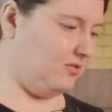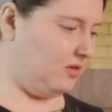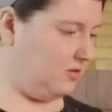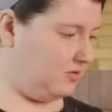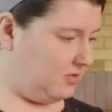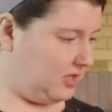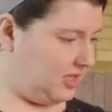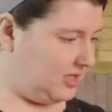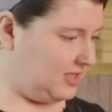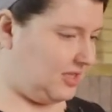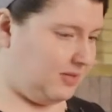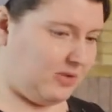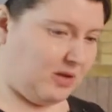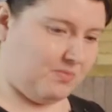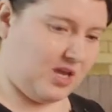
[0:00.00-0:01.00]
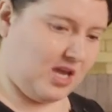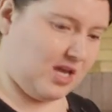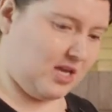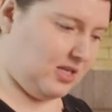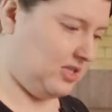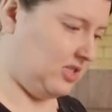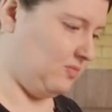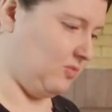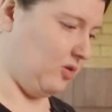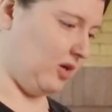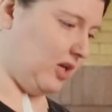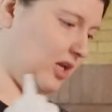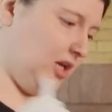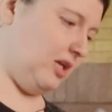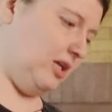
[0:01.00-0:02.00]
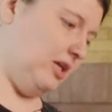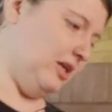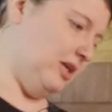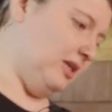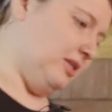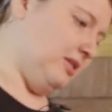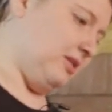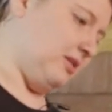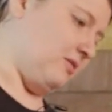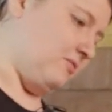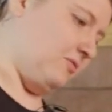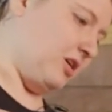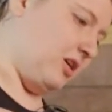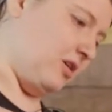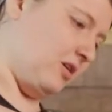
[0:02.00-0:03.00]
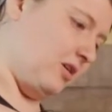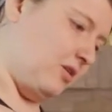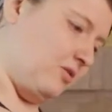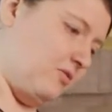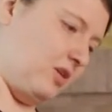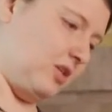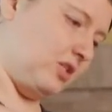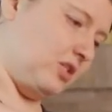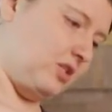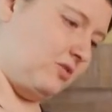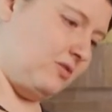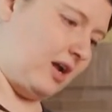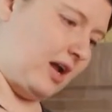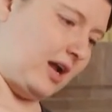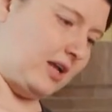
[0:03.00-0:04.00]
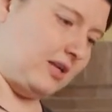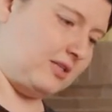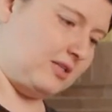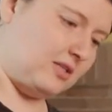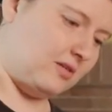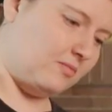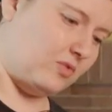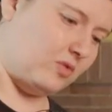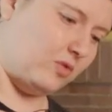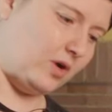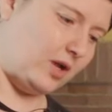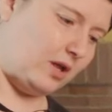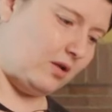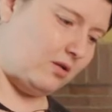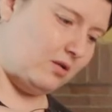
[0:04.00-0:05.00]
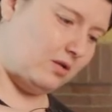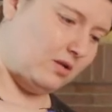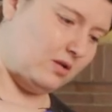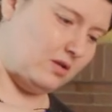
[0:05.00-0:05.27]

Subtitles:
oh, we can see my pan is smoking. So we are going to add some oil.